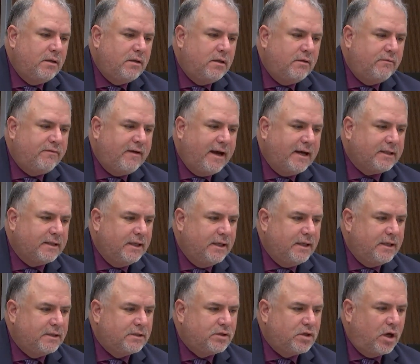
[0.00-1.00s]
the fact
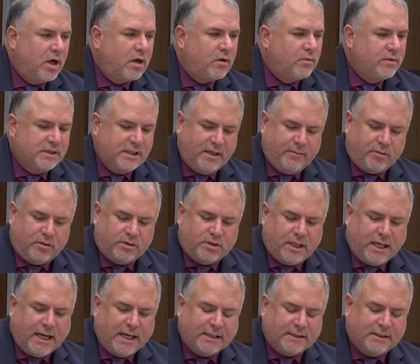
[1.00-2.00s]
that his daughter was able
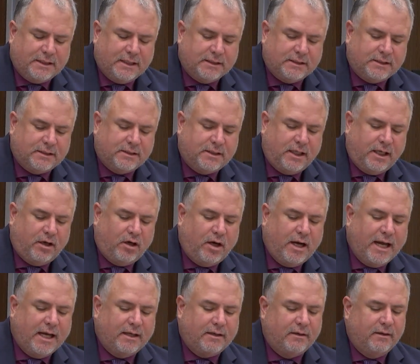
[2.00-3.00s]
to access the
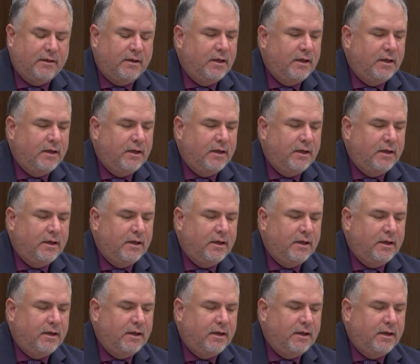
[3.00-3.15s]
internet,